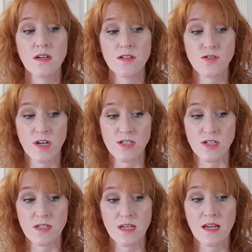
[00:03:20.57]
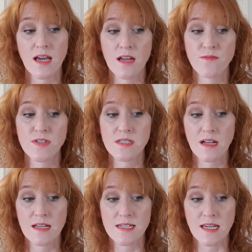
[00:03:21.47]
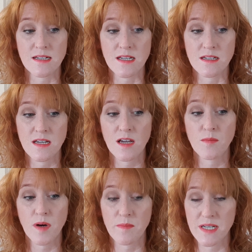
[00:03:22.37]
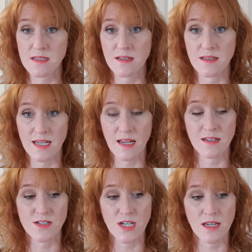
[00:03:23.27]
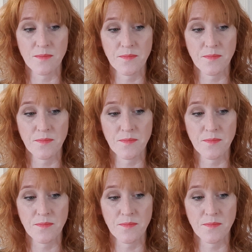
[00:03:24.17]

treasured, and facilitated by masculine energy.